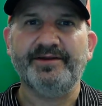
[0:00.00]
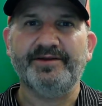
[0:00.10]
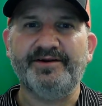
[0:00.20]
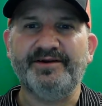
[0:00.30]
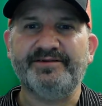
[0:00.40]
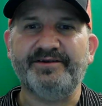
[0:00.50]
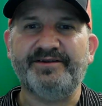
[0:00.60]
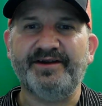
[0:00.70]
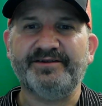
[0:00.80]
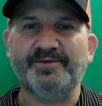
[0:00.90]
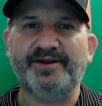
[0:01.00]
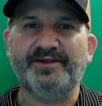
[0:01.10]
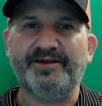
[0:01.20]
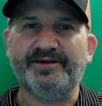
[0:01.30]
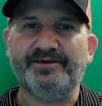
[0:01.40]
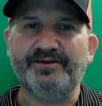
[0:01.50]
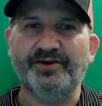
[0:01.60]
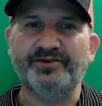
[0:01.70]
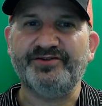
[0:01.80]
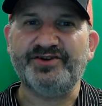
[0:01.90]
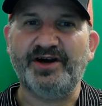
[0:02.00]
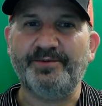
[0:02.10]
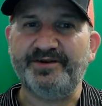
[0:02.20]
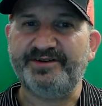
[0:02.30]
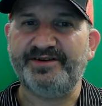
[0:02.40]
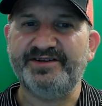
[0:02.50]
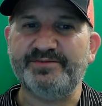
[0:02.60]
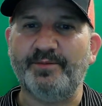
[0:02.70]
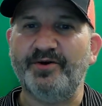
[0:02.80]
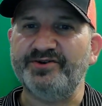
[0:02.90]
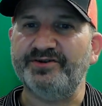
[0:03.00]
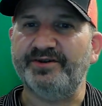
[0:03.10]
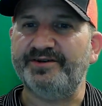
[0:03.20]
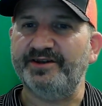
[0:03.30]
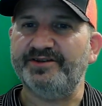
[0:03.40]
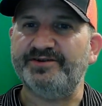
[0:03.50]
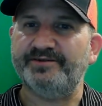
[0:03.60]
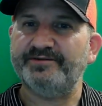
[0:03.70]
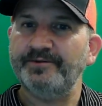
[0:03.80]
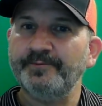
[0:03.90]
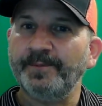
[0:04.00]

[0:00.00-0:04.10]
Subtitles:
than it is to take somebody that knows a job and teach them emotional intelligence.